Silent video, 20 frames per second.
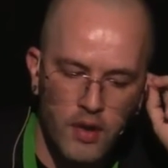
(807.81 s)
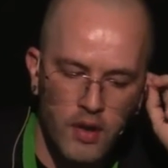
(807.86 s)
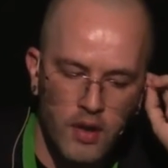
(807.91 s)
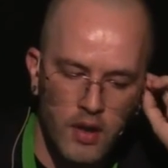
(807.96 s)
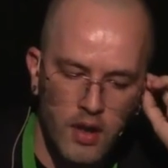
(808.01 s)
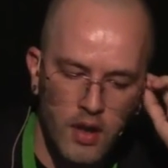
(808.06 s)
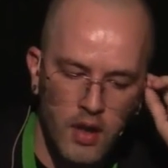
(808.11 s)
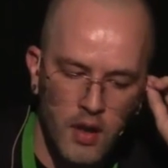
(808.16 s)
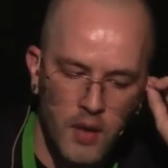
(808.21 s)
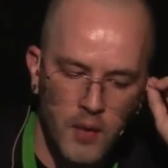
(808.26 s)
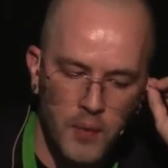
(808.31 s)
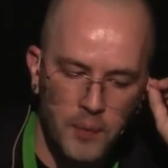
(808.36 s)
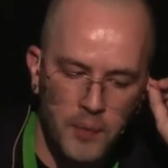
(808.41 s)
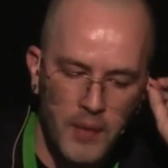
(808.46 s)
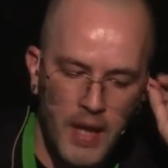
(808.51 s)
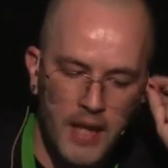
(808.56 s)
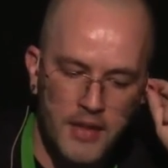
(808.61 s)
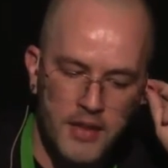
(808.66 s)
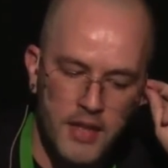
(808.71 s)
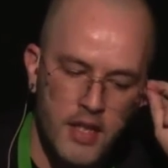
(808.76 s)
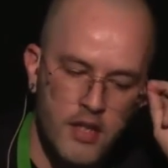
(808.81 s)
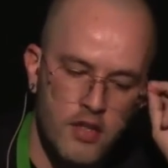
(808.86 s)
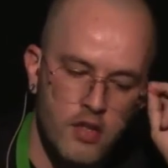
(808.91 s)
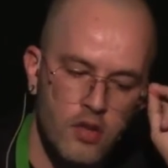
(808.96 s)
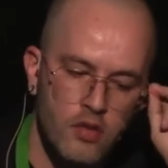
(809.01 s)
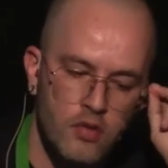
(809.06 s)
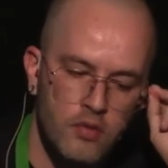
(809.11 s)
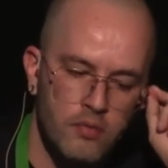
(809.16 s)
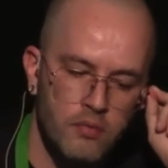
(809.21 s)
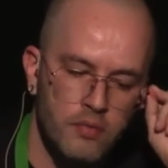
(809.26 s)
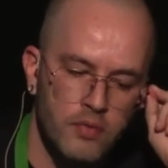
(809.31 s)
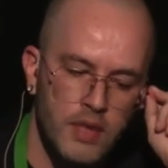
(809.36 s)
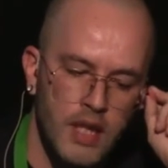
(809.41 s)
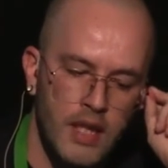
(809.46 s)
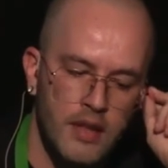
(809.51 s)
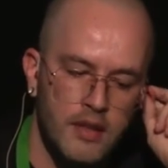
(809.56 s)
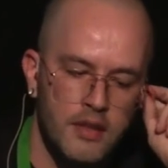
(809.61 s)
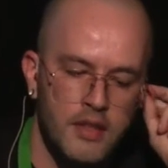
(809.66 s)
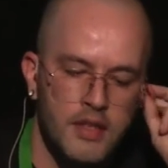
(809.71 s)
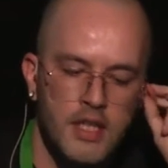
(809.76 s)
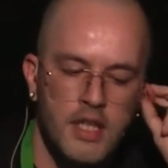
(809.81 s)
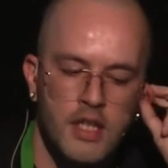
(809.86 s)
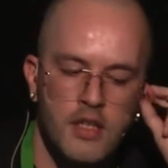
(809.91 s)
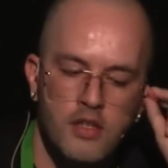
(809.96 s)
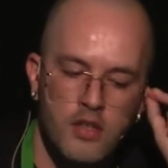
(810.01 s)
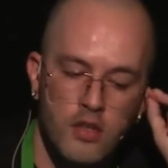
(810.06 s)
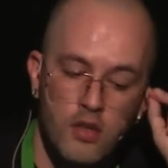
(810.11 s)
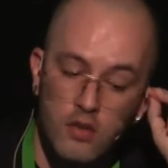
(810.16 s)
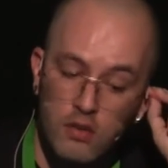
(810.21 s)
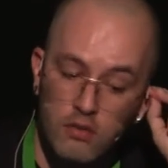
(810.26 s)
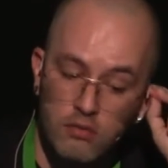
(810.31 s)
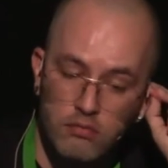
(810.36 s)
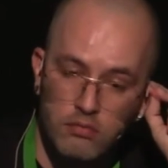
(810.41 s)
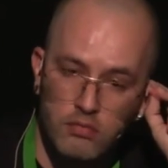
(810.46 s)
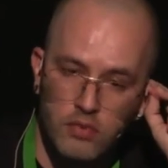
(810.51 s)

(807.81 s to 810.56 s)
a JSON.json,